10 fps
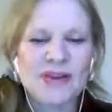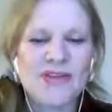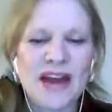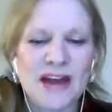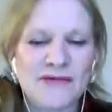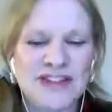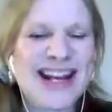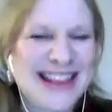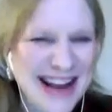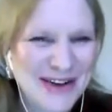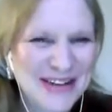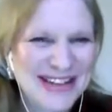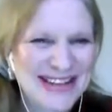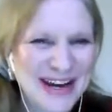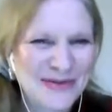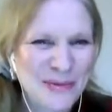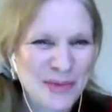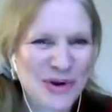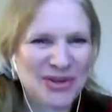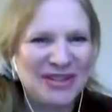they have declared a state of
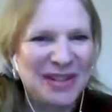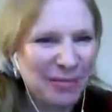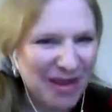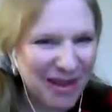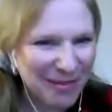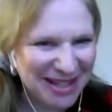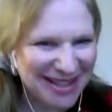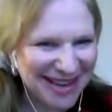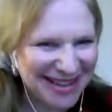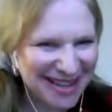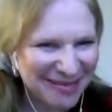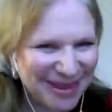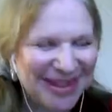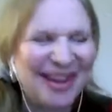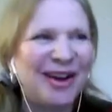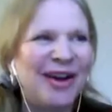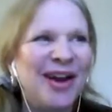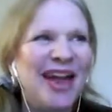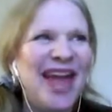emergency. But let me say something here.